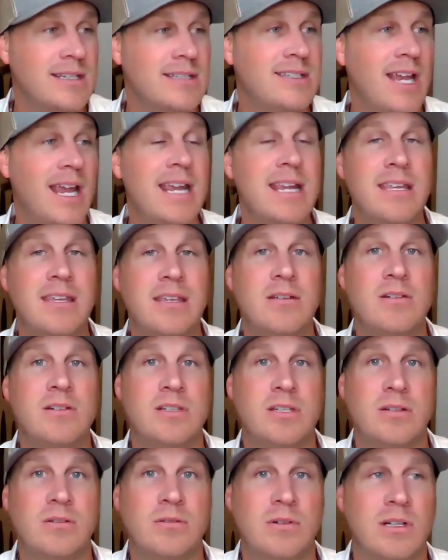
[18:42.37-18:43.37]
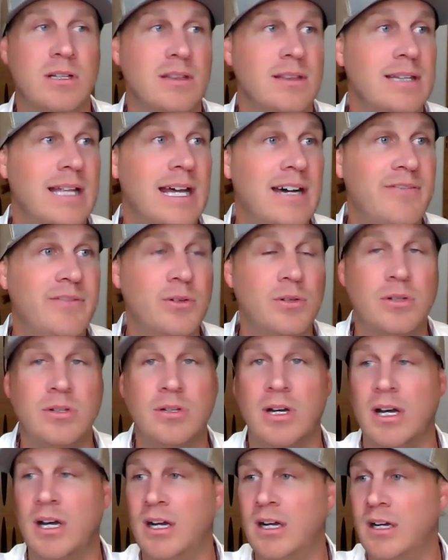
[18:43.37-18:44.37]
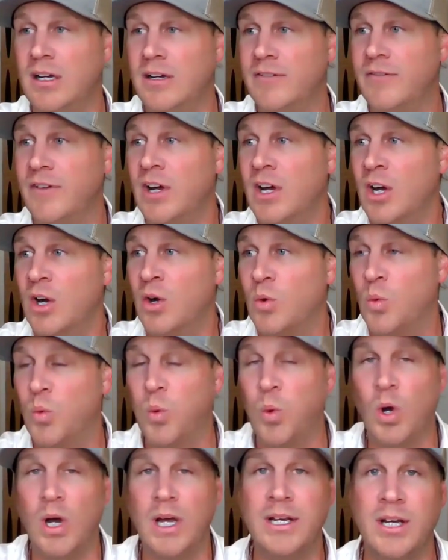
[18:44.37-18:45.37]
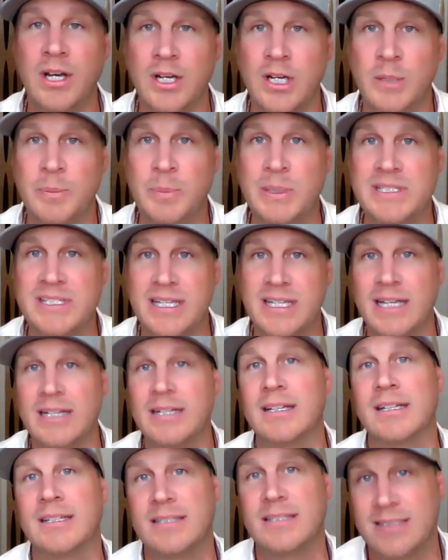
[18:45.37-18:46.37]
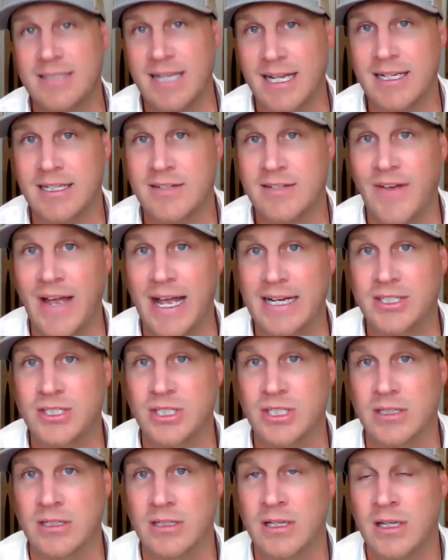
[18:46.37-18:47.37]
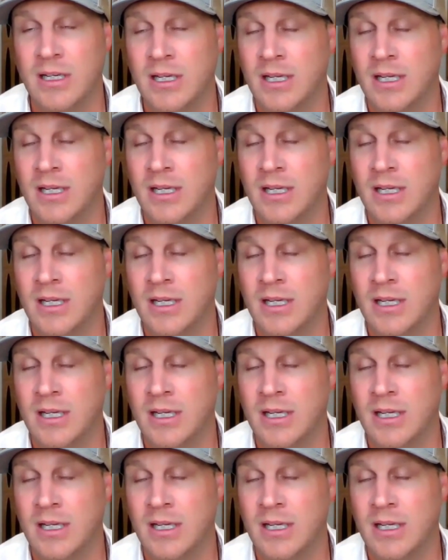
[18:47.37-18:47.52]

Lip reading: to take you to a level of 100% satisfaction.